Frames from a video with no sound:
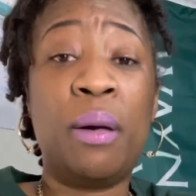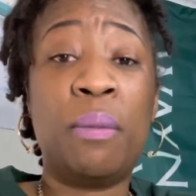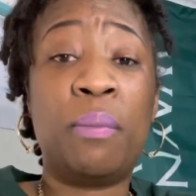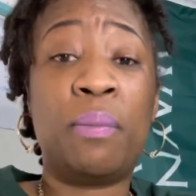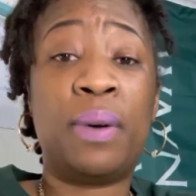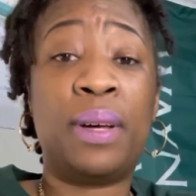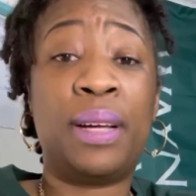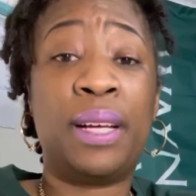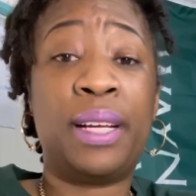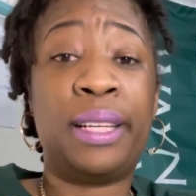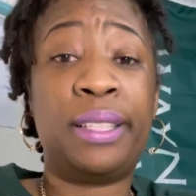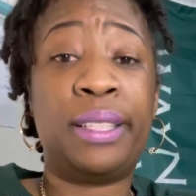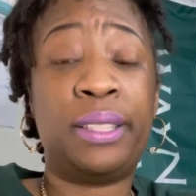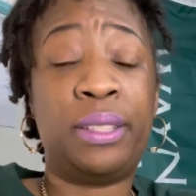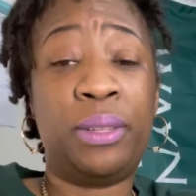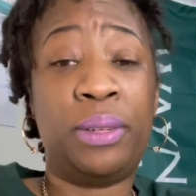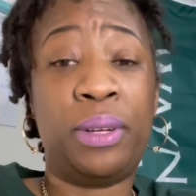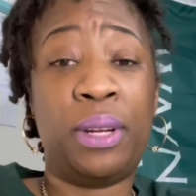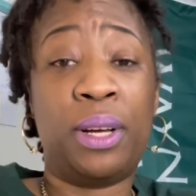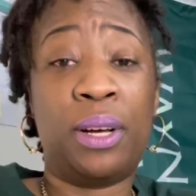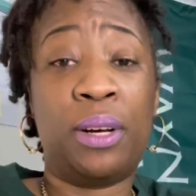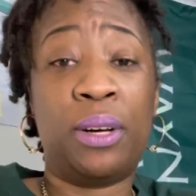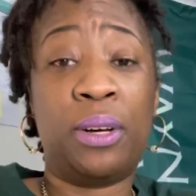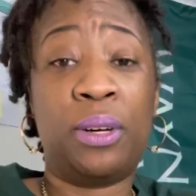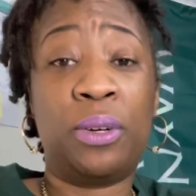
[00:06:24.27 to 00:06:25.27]
But, you
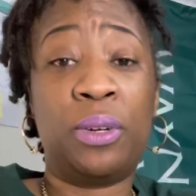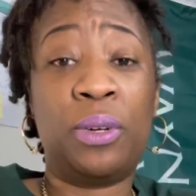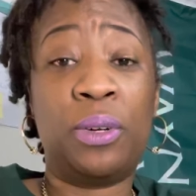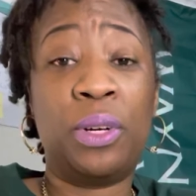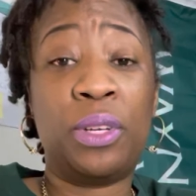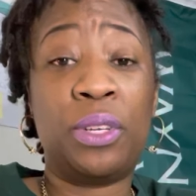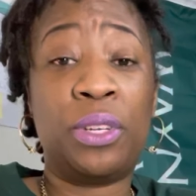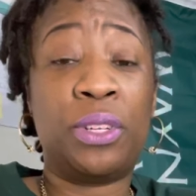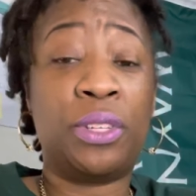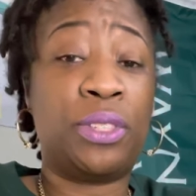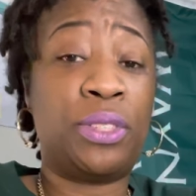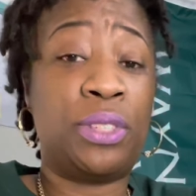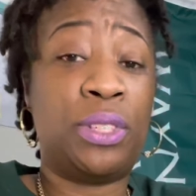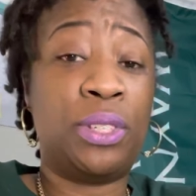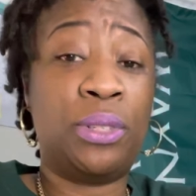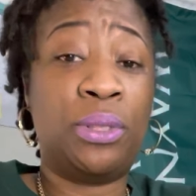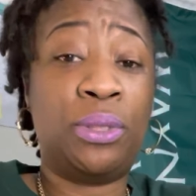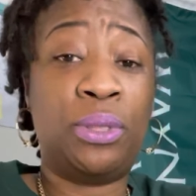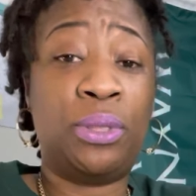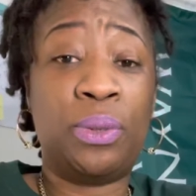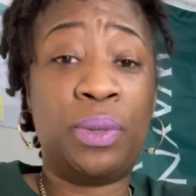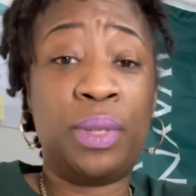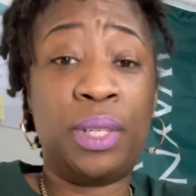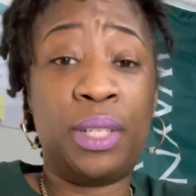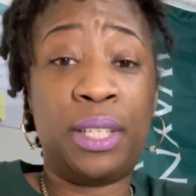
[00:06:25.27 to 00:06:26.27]
know, you're still
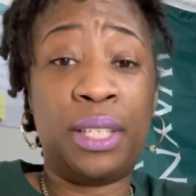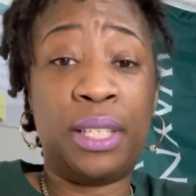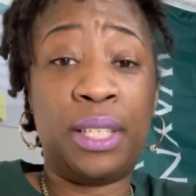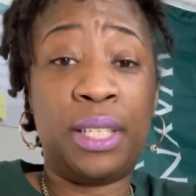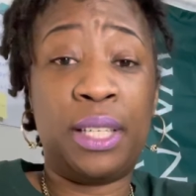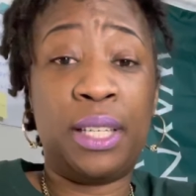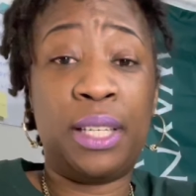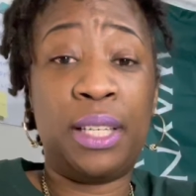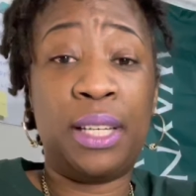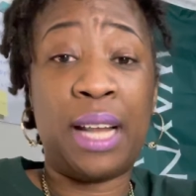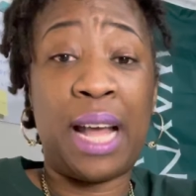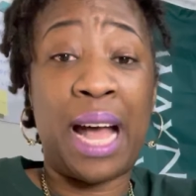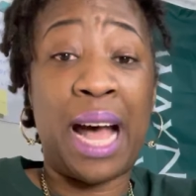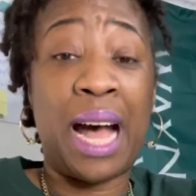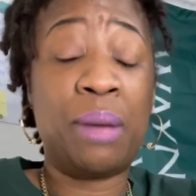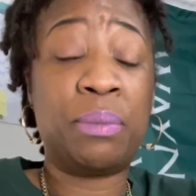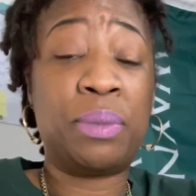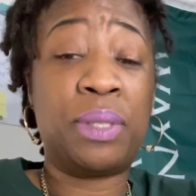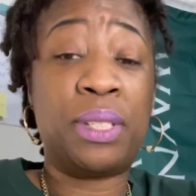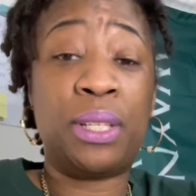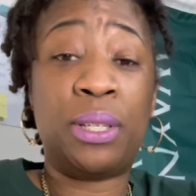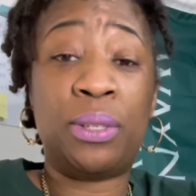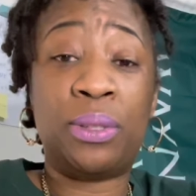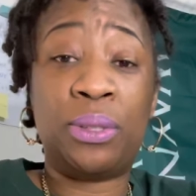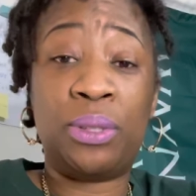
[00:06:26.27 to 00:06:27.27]
doing good. I'm
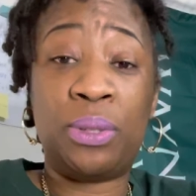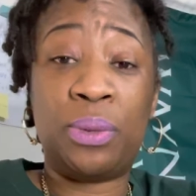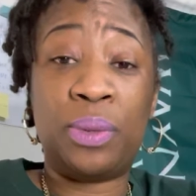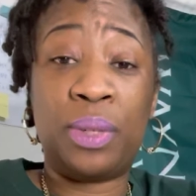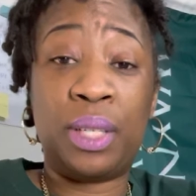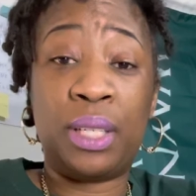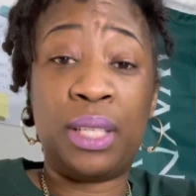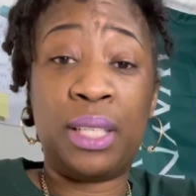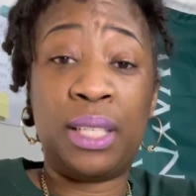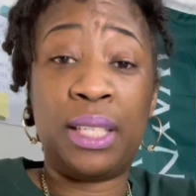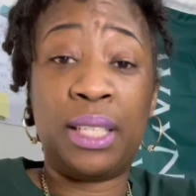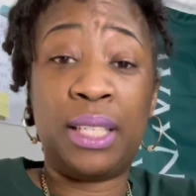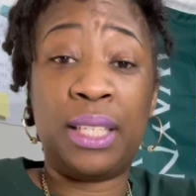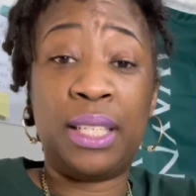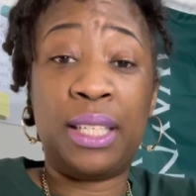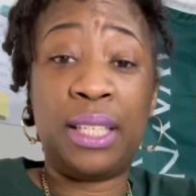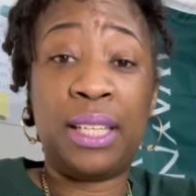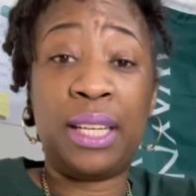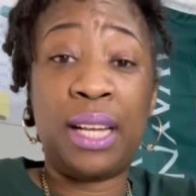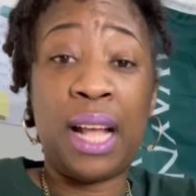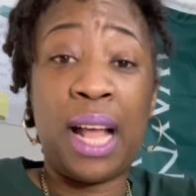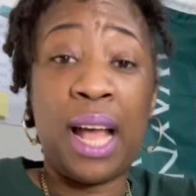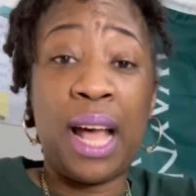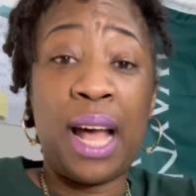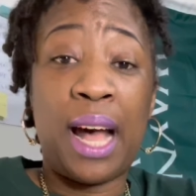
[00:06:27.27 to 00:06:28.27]
still doing
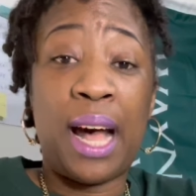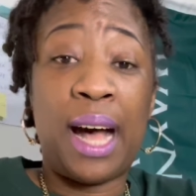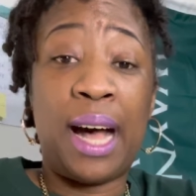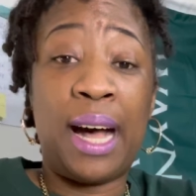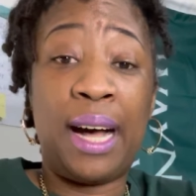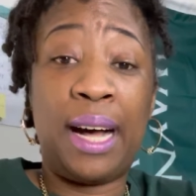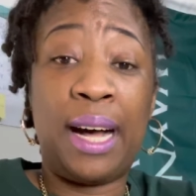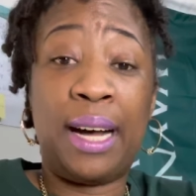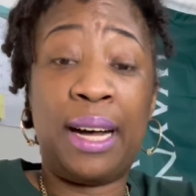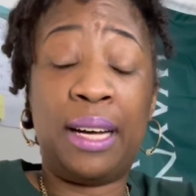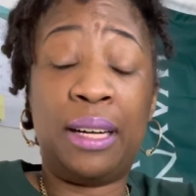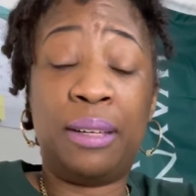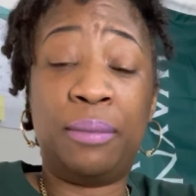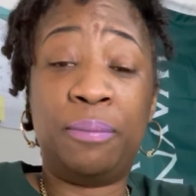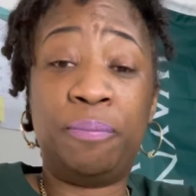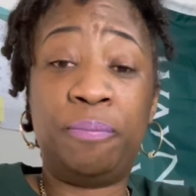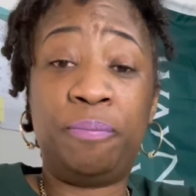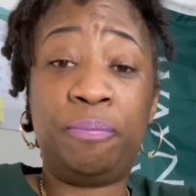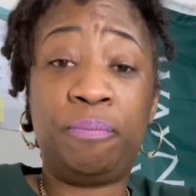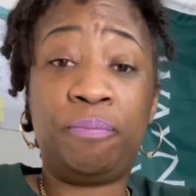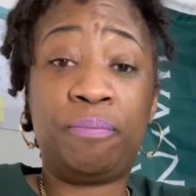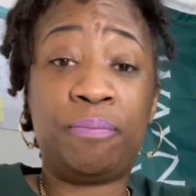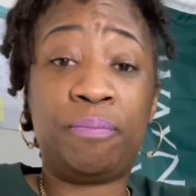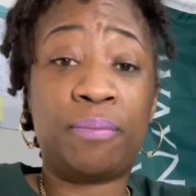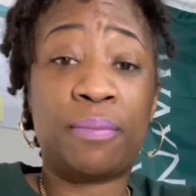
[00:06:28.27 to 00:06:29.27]
good.
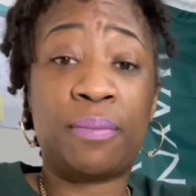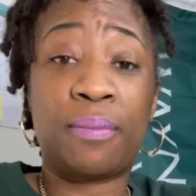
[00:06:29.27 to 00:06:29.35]
Um,